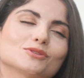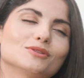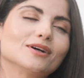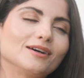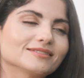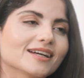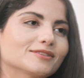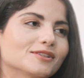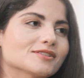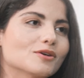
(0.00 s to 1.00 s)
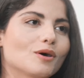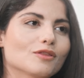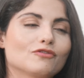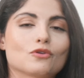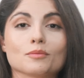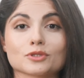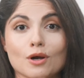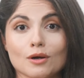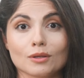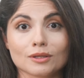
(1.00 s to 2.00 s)
do contact us. All the forms
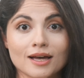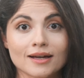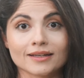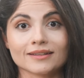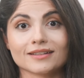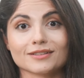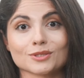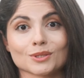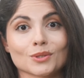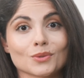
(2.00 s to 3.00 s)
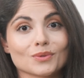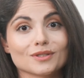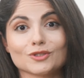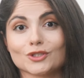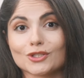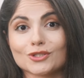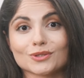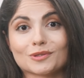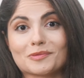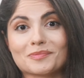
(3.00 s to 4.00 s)
are online, so
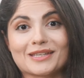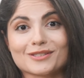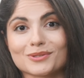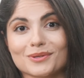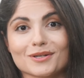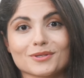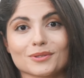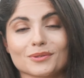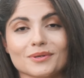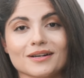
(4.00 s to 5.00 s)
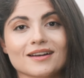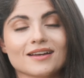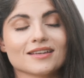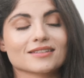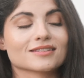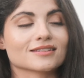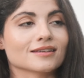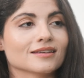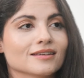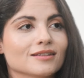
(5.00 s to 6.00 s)
just make sure to
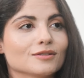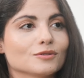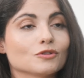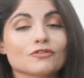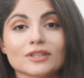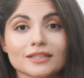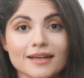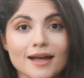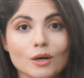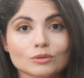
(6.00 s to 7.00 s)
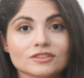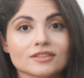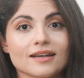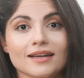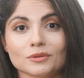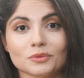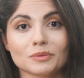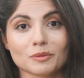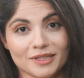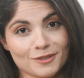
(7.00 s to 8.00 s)
fill it out, and we
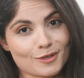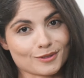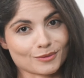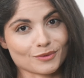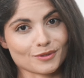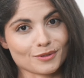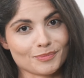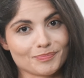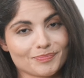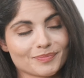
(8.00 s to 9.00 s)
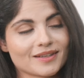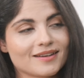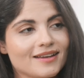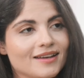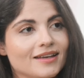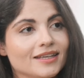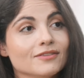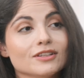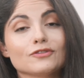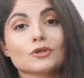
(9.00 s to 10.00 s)
will be in contact with you.
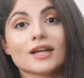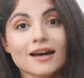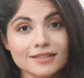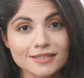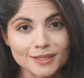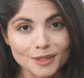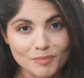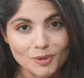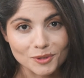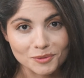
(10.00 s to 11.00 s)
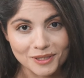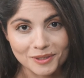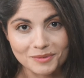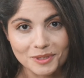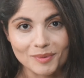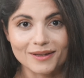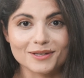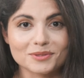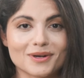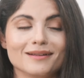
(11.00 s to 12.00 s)
Even if you're not in Singapore, you're welcome to
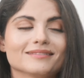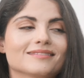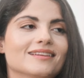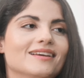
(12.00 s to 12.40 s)
apply as well.